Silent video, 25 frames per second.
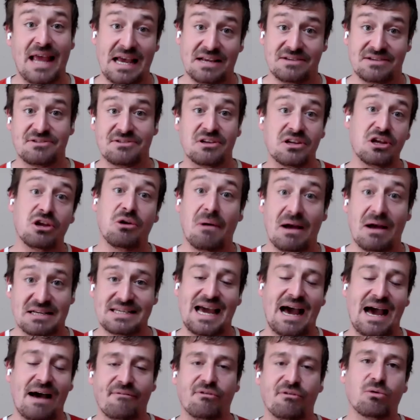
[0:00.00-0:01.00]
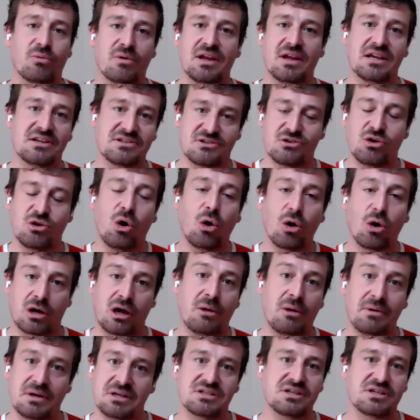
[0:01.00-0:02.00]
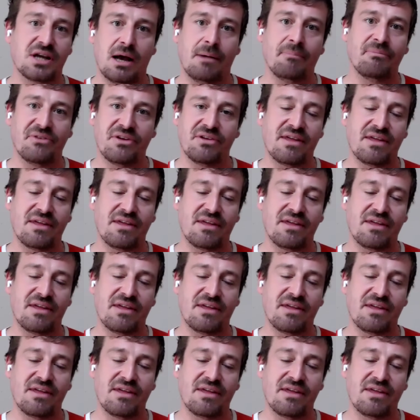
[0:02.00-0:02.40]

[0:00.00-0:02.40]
yes, the US cavalry is not going to come